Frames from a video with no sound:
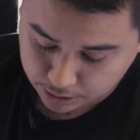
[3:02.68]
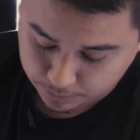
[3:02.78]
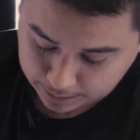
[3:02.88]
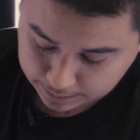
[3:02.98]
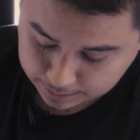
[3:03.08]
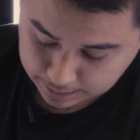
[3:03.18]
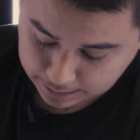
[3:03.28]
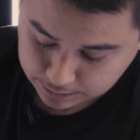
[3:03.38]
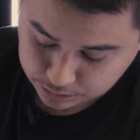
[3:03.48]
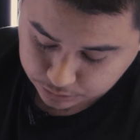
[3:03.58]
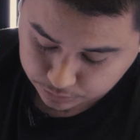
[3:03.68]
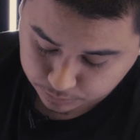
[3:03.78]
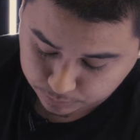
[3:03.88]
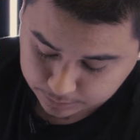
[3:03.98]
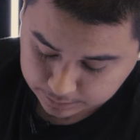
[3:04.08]
ahead and
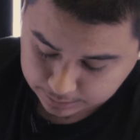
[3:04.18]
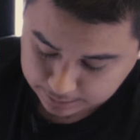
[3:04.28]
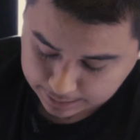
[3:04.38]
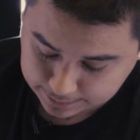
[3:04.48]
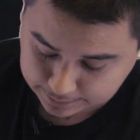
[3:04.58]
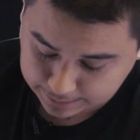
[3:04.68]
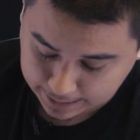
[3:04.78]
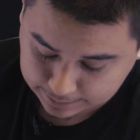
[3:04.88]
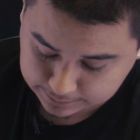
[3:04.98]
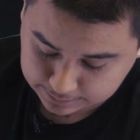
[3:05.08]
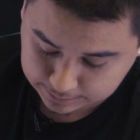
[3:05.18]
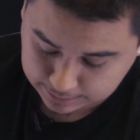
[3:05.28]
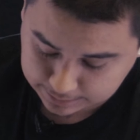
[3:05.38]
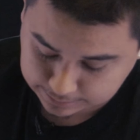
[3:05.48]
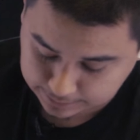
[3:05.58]
hit the X,
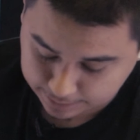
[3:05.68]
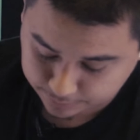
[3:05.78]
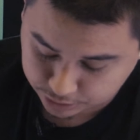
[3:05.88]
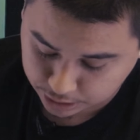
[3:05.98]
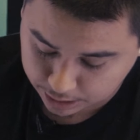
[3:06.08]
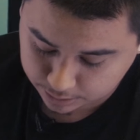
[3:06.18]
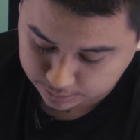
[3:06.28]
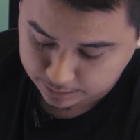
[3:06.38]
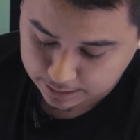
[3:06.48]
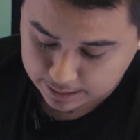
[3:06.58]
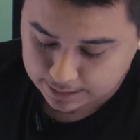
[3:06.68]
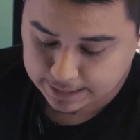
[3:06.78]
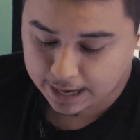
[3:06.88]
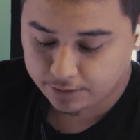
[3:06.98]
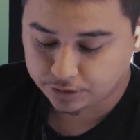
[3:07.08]
hit save and share.
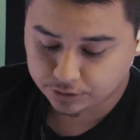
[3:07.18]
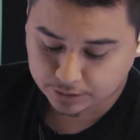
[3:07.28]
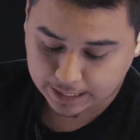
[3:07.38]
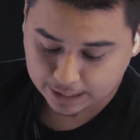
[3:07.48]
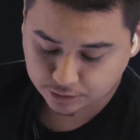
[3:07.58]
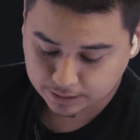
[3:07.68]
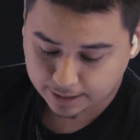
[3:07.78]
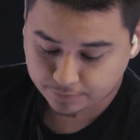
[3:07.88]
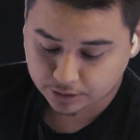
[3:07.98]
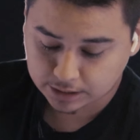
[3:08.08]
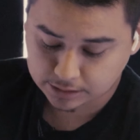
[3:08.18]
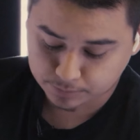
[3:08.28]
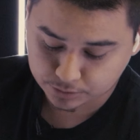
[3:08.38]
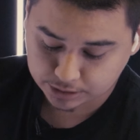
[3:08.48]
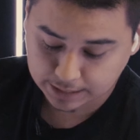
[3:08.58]
Now you can actually have your
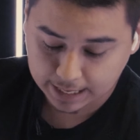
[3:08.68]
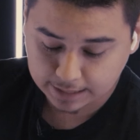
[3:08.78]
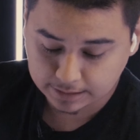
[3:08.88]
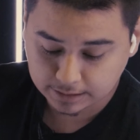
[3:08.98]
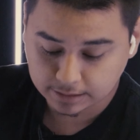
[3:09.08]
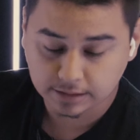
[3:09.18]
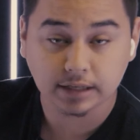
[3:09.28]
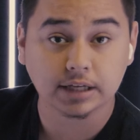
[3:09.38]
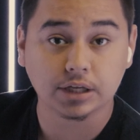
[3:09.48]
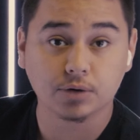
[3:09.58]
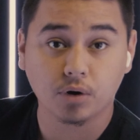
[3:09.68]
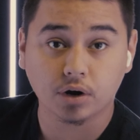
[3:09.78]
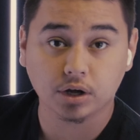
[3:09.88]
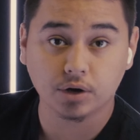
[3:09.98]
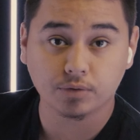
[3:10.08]
customer scan the QR
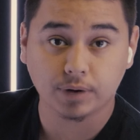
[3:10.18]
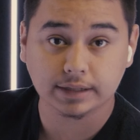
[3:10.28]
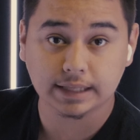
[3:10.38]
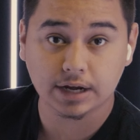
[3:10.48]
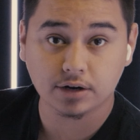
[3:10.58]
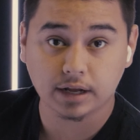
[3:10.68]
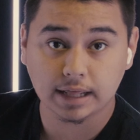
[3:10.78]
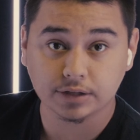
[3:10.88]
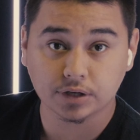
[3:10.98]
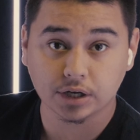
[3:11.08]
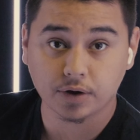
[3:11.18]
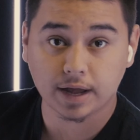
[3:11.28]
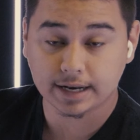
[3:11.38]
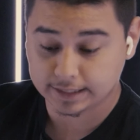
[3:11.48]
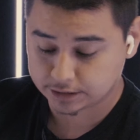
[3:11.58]
code right there, and you can go
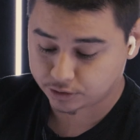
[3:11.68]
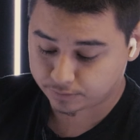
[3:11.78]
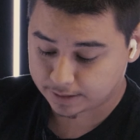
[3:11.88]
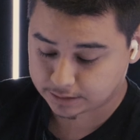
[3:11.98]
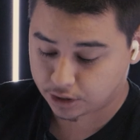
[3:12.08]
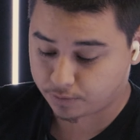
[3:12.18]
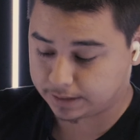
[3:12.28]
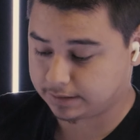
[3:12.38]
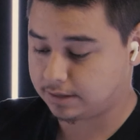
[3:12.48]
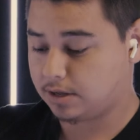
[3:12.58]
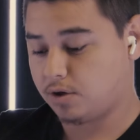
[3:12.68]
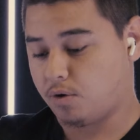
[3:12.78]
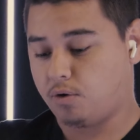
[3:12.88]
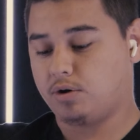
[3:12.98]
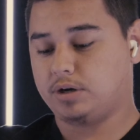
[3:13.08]
ahead and get your events going.
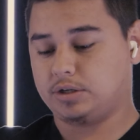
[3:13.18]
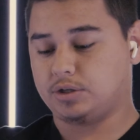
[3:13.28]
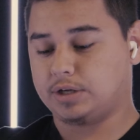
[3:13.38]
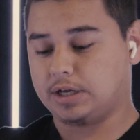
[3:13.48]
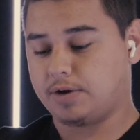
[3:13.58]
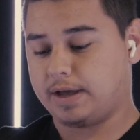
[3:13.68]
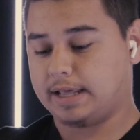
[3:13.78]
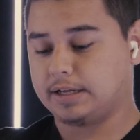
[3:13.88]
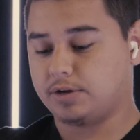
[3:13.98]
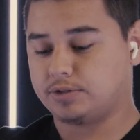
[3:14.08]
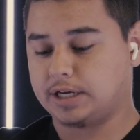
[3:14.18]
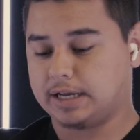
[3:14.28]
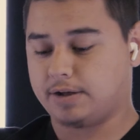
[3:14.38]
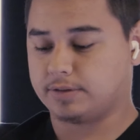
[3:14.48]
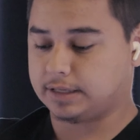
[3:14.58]
Or you can go ahead and go check
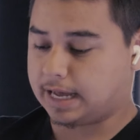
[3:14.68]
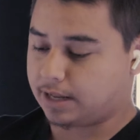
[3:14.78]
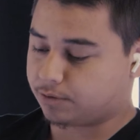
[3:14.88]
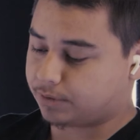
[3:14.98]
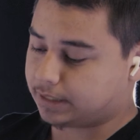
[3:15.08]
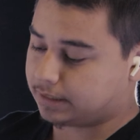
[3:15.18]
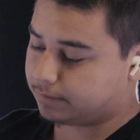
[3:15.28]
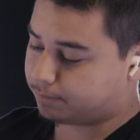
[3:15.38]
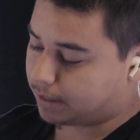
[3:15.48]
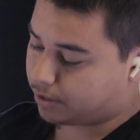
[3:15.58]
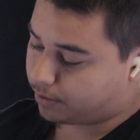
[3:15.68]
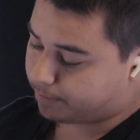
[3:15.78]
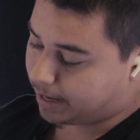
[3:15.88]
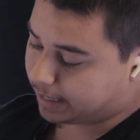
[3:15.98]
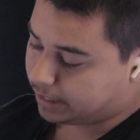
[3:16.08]
out the gallery by going
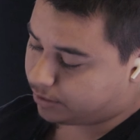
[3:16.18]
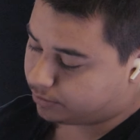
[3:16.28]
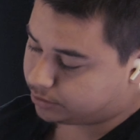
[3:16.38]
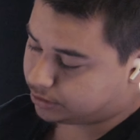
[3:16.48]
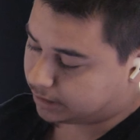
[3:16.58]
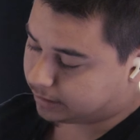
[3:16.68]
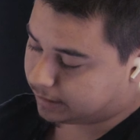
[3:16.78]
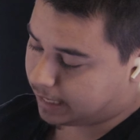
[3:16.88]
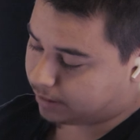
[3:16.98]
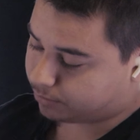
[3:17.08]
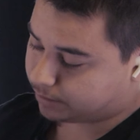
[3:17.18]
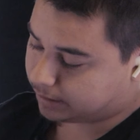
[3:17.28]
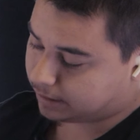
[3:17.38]
back here, check the gallery,